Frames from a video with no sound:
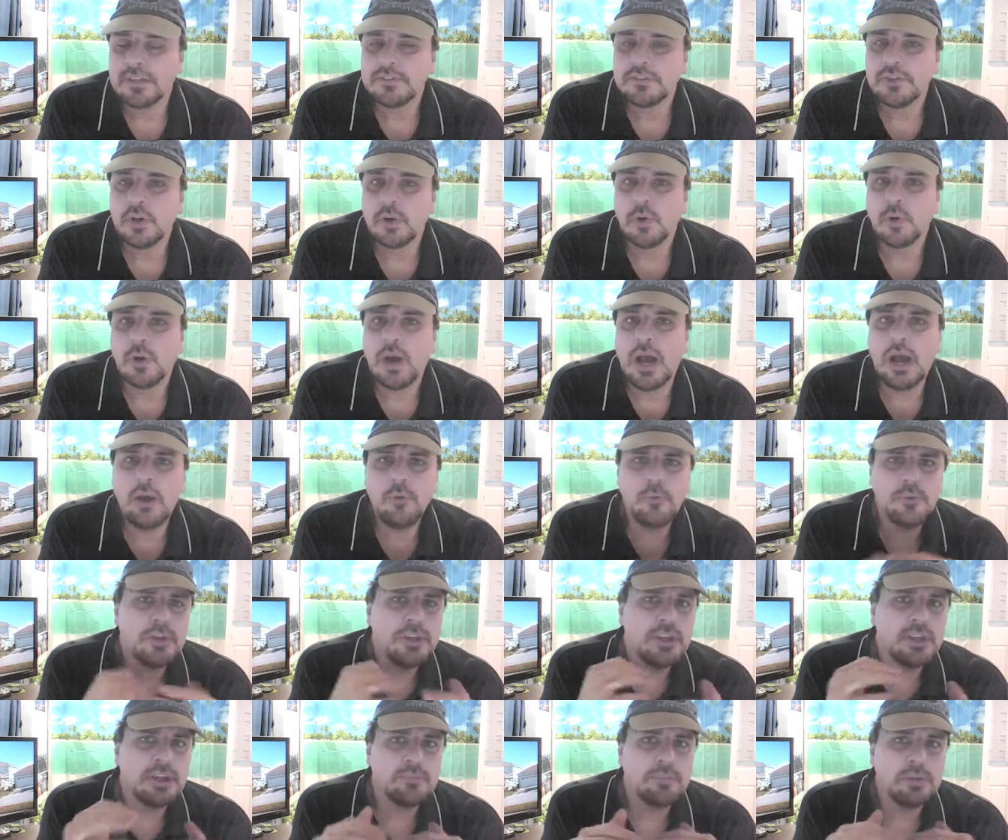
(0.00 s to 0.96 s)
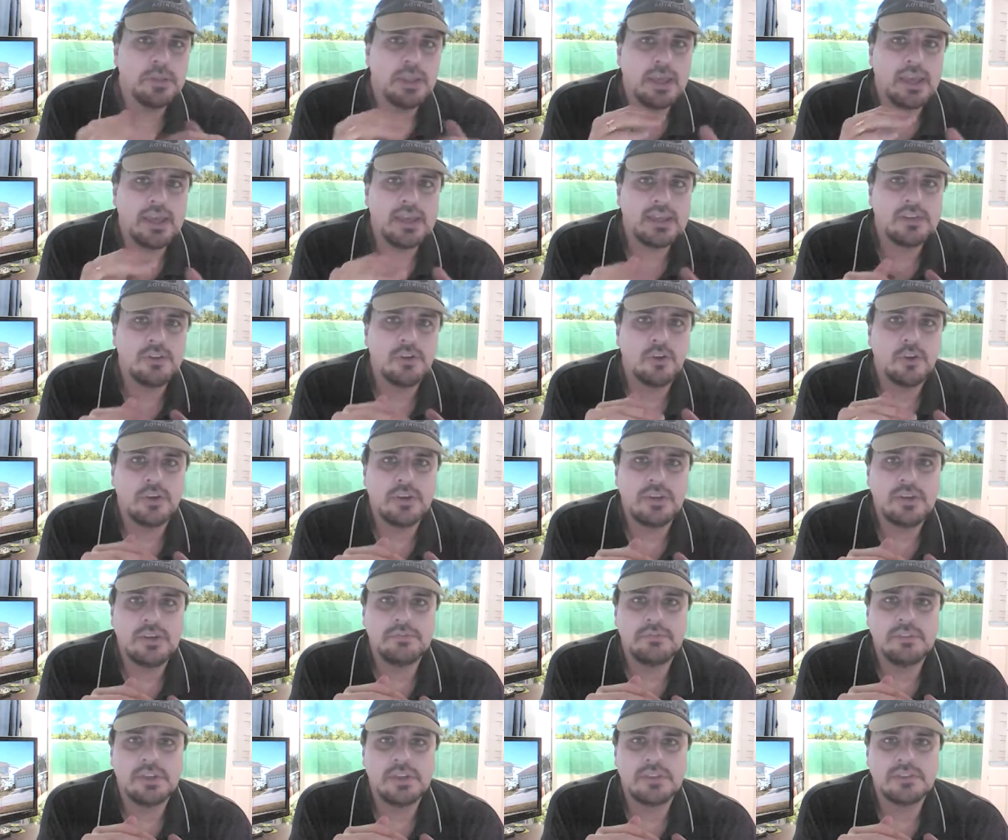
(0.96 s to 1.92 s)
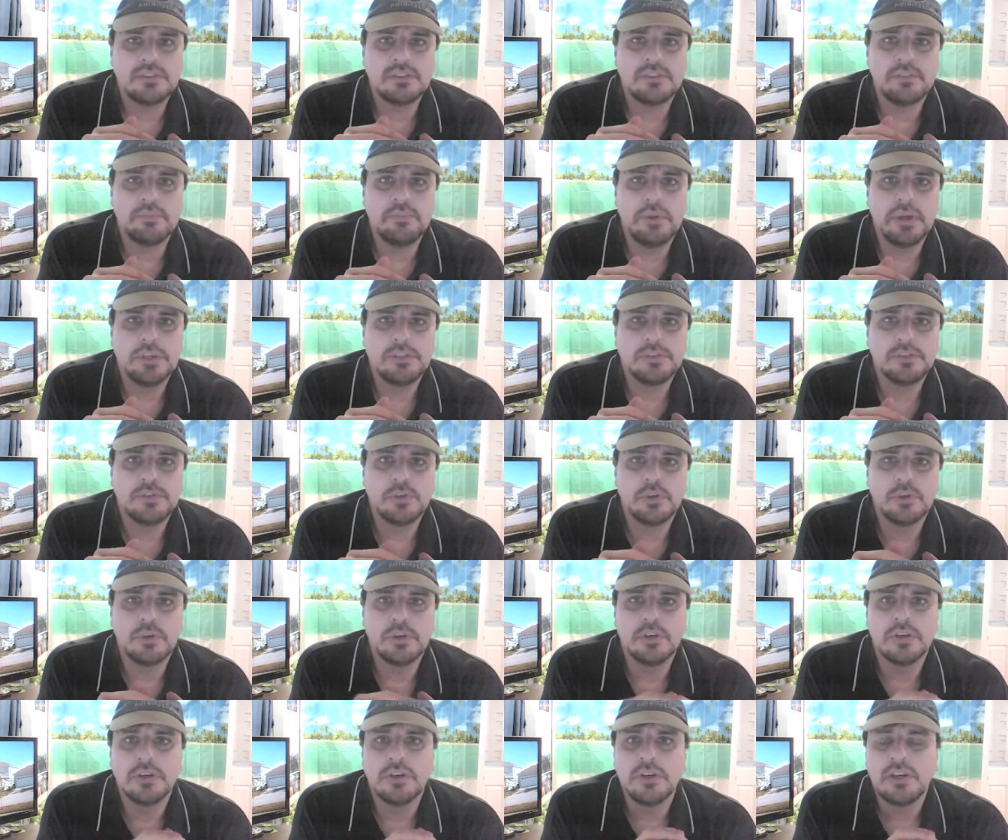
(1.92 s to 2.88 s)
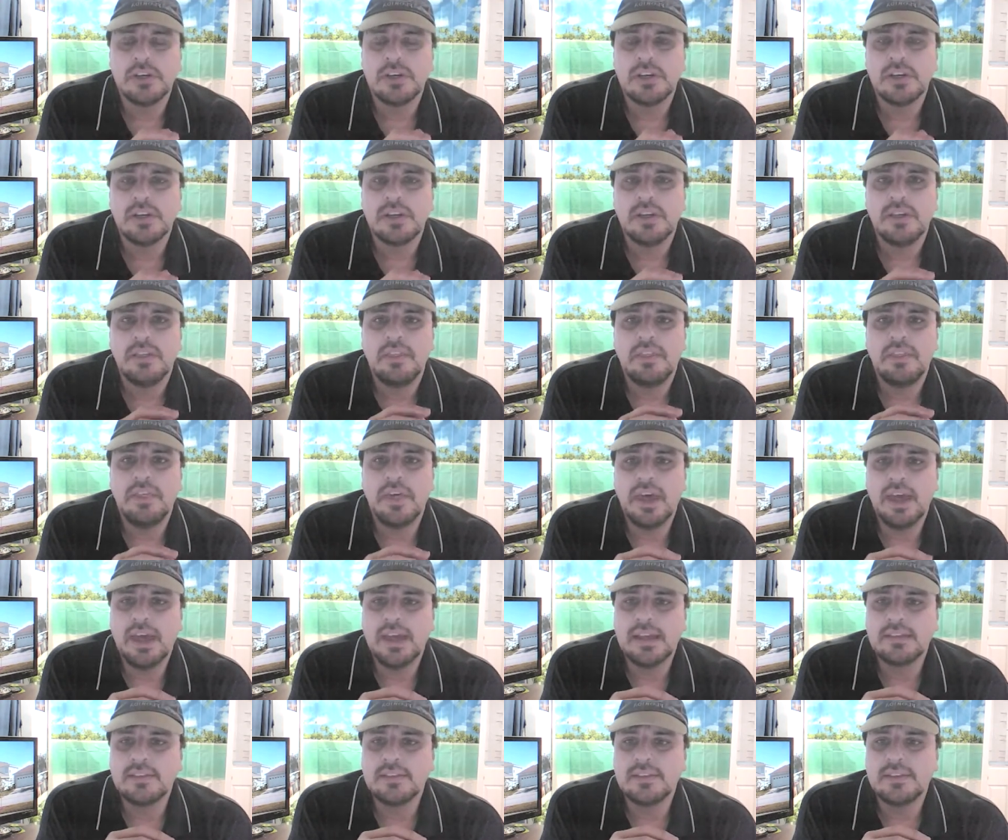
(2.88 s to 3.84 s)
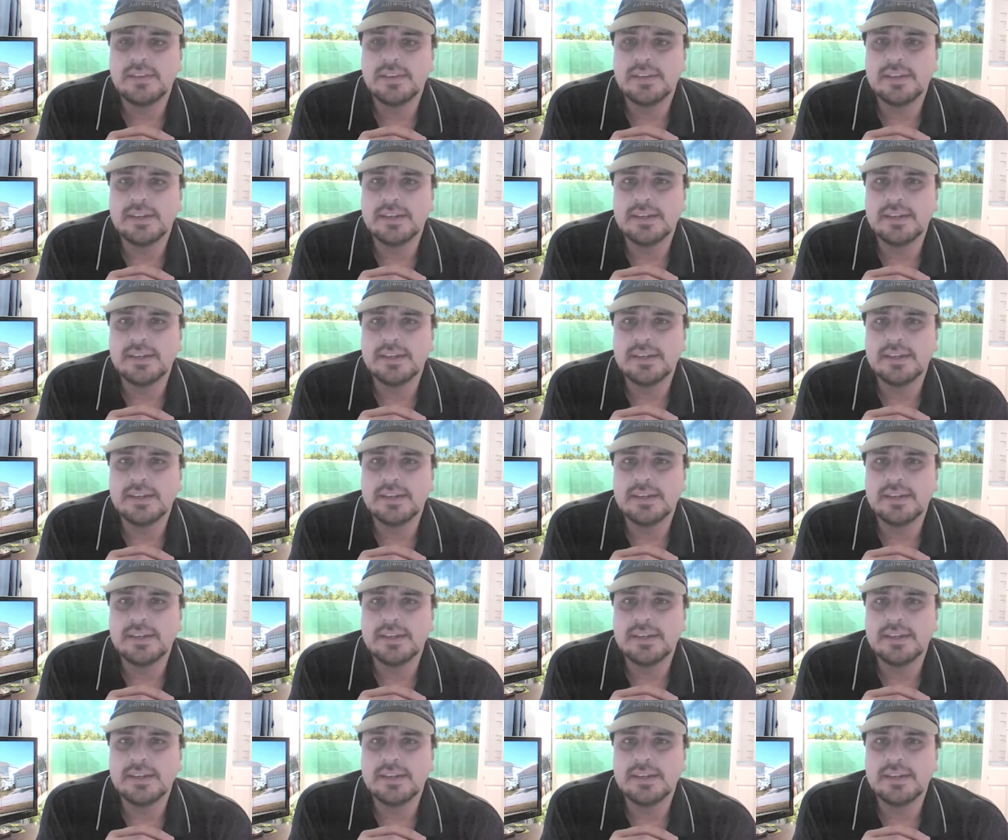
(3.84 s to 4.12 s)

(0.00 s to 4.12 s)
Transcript: So, how are you going to plan your evenings to make sure that